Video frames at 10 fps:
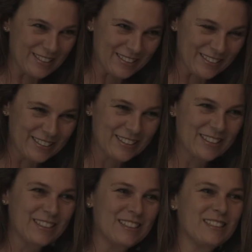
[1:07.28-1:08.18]
to
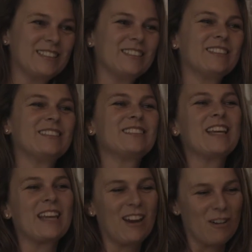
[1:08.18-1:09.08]

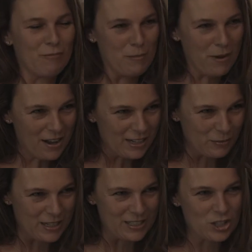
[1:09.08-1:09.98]
take care of my body
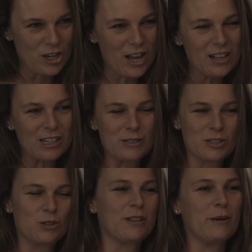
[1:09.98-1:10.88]
when as a child I was
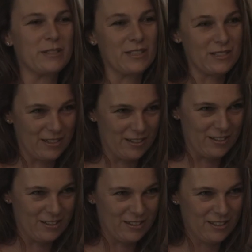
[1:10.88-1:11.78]
told that was a
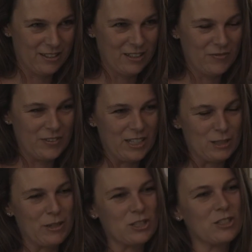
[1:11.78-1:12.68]
sin. And
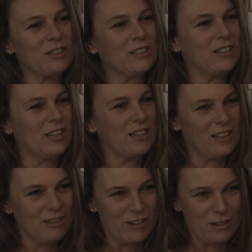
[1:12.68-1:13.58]
especially
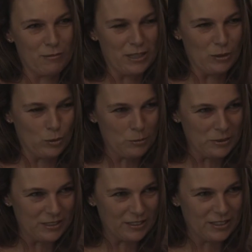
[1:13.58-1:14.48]
anything around being a
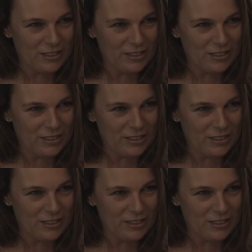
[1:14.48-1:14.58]
woman